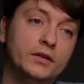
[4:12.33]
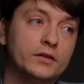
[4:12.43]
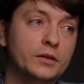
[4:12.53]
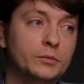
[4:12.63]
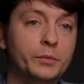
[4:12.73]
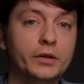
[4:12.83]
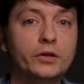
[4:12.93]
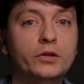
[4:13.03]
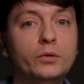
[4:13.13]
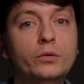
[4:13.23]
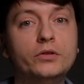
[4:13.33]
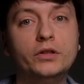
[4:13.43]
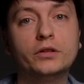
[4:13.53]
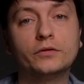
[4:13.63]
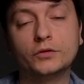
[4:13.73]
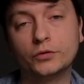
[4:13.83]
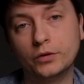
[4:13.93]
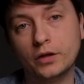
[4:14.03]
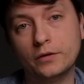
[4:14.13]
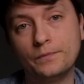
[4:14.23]
seemed to be a huge year for
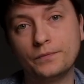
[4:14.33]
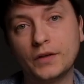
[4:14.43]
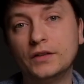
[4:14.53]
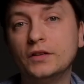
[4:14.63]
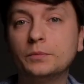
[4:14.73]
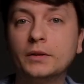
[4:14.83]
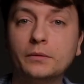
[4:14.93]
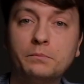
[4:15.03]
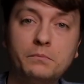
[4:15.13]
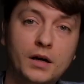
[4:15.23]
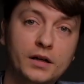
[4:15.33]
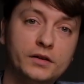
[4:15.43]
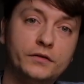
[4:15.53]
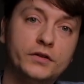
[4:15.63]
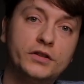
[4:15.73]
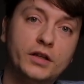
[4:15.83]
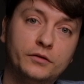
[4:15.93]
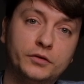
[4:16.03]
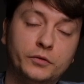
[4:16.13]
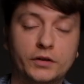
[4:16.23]
True Gum, and this meant a massive
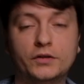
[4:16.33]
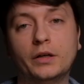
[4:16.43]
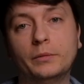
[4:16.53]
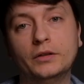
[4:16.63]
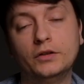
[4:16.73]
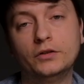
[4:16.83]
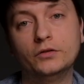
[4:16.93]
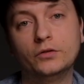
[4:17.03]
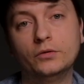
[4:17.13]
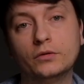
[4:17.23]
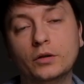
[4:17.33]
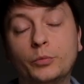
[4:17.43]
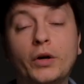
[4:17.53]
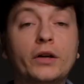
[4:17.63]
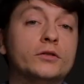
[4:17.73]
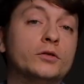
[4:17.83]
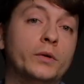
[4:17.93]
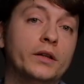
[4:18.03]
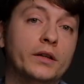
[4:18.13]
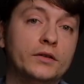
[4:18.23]
shift for the segmentation too. Prior to
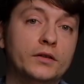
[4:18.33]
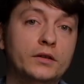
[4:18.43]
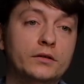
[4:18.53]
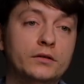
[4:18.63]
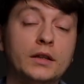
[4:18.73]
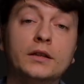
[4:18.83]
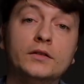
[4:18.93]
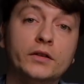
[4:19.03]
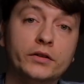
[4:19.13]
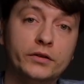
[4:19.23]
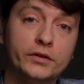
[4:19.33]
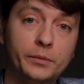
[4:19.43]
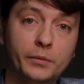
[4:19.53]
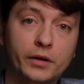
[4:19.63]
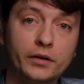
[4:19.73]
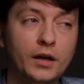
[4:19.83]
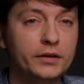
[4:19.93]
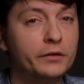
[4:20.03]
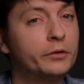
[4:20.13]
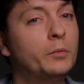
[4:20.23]
2019, at least here in
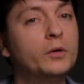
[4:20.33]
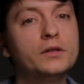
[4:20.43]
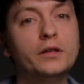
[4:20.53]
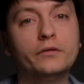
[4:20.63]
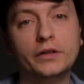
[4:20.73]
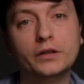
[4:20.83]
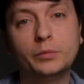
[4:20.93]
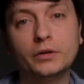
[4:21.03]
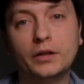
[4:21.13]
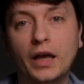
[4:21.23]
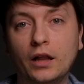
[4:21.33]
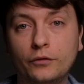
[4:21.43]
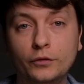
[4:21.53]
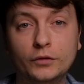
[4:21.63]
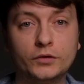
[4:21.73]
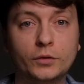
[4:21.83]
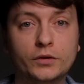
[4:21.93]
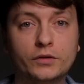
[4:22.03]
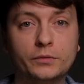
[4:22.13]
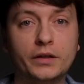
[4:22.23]
Denmark, they were mostly available at health food
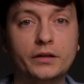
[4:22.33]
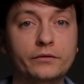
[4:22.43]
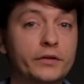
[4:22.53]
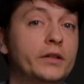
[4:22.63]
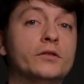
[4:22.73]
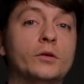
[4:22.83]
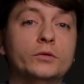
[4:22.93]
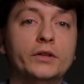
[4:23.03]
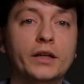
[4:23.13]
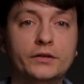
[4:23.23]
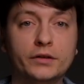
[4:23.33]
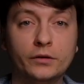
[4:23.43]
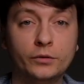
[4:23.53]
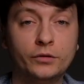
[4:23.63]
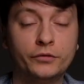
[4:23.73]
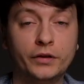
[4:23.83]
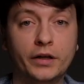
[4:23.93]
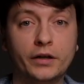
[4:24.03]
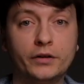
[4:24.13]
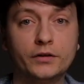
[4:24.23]
stores where vegans go to get their gluten-free
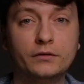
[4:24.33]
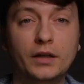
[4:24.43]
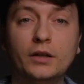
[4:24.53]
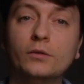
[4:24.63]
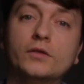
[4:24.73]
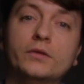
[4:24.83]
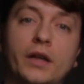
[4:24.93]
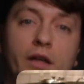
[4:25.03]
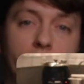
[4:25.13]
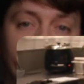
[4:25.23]
carrots, and also in a handful